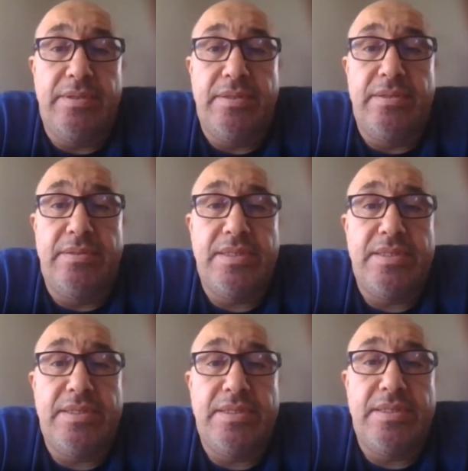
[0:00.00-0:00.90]

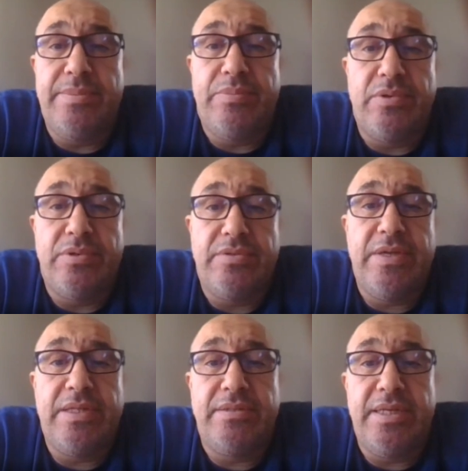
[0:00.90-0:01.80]
This is really
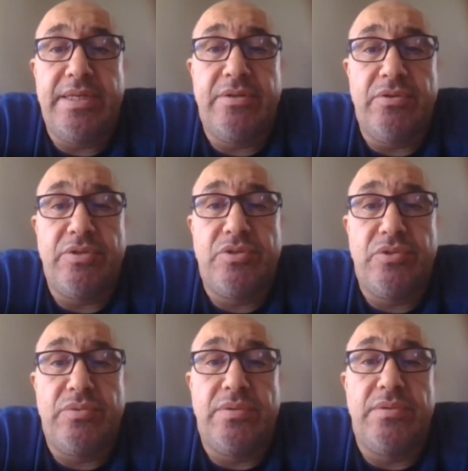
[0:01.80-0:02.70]
important, whether they're going
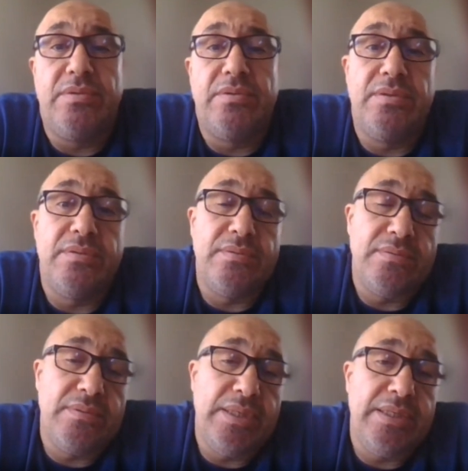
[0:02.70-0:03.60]

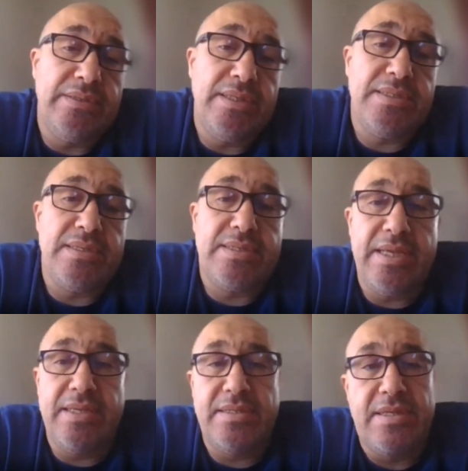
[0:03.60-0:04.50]
to increase the
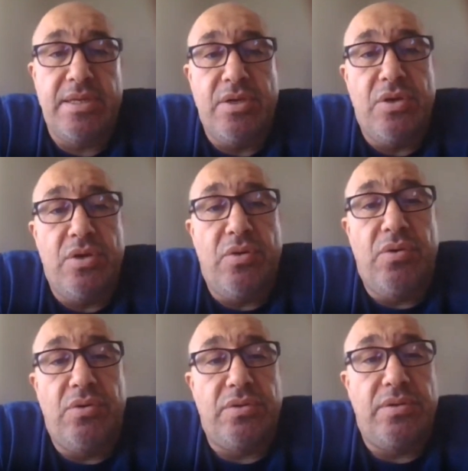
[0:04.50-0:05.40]
sales
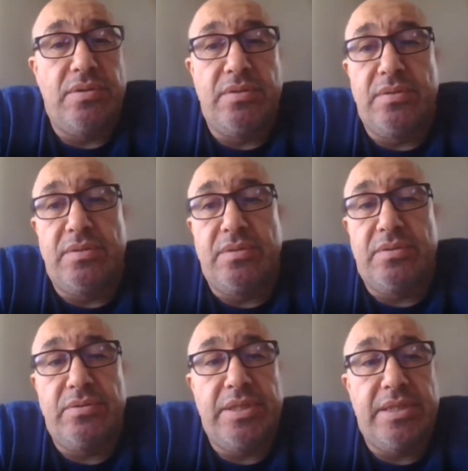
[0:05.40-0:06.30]
or
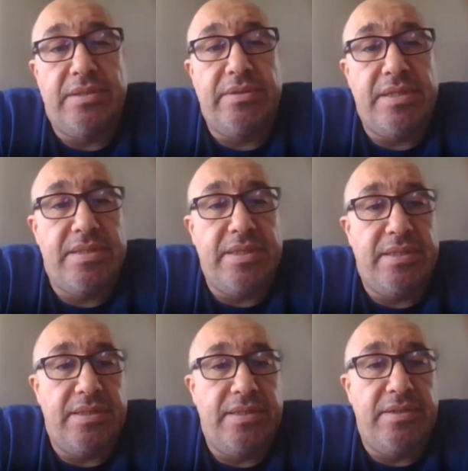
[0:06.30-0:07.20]
to decrease
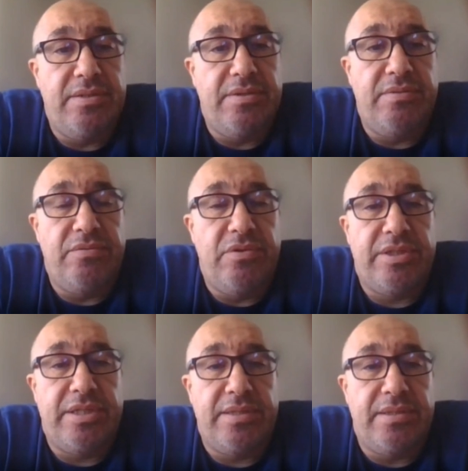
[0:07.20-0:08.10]
the
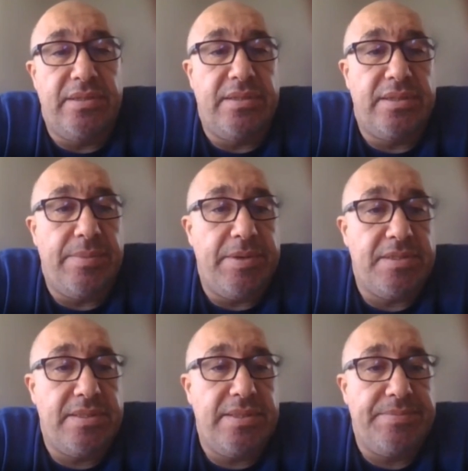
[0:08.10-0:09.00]
working
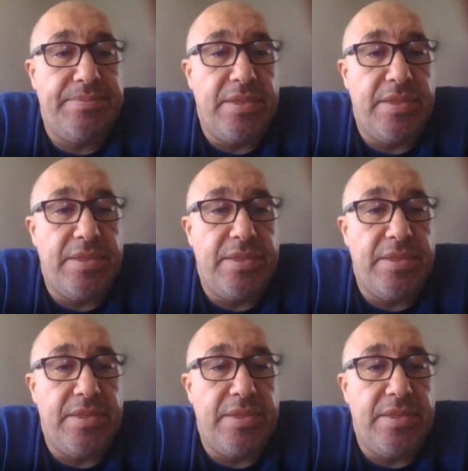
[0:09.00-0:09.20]
capacity.